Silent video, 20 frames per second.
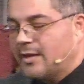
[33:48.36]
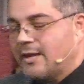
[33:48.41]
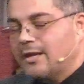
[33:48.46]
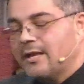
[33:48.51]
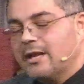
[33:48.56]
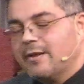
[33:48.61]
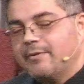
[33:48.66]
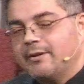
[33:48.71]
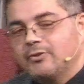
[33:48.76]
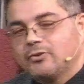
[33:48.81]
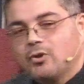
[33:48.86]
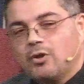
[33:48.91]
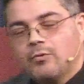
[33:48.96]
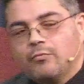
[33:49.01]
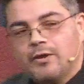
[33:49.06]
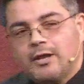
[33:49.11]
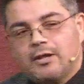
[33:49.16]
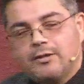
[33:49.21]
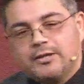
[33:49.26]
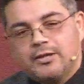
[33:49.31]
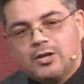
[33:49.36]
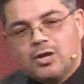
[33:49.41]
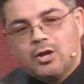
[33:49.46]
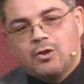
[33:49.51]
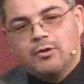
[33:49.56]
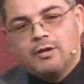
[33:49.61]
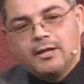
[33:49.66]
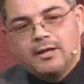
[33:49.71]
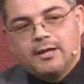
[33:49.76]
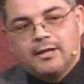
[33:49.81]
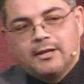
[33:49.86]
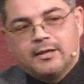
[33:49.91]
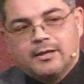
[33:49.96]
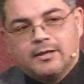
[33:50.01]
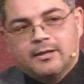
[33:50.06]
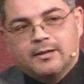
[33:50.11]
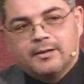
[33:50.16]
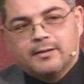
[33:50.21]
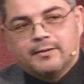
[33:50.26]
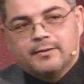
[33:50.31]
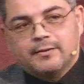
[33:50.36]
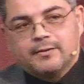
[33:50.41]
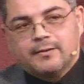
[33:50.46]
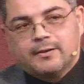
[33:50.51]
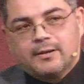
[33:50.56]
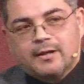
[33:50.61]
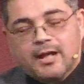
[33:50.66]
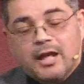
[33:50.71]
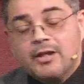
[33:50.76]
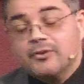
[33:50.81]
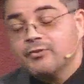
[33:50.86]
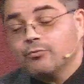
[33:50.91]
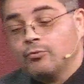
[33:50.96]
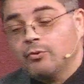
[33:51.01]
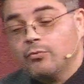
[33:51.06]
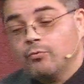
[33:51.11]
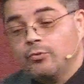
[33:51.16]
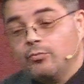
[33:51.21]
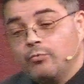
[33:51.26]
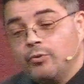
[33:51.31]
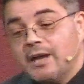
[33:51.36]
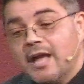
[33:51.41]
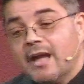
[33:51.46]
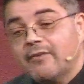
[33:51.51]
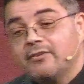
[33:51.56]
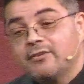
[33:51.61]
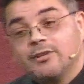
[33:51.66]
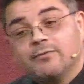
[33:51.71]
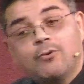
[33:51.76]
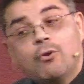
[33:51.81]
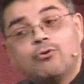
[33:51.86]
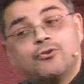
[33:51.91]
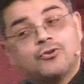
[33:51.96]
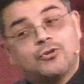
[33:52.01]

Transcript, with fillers: And, I, and I've been told, well, you know, I'll, we have a